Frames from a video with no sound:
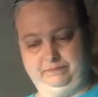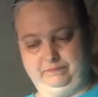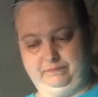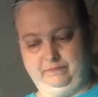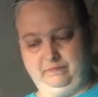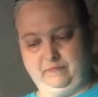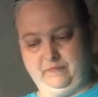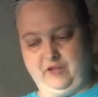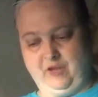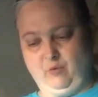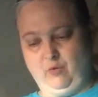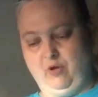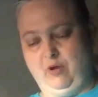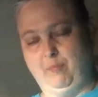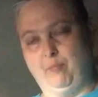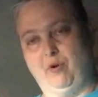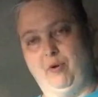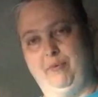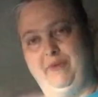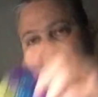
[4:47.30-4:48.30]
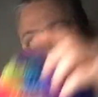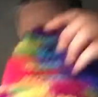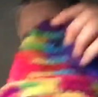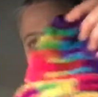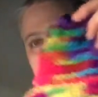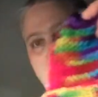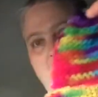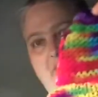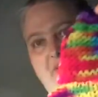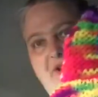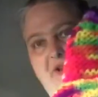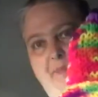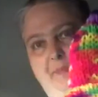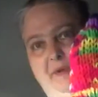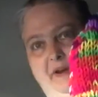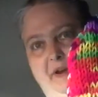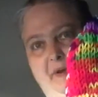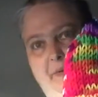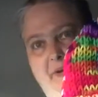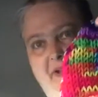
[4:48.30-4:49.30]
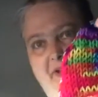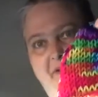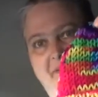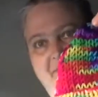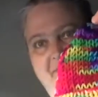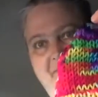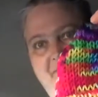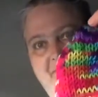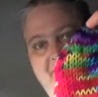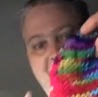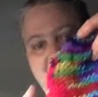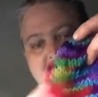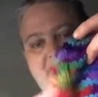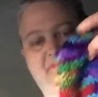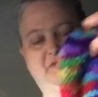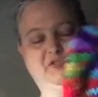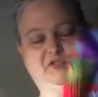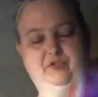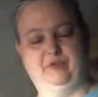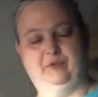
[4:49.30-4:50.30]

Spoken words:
They will probably have to roll it up anyway. So,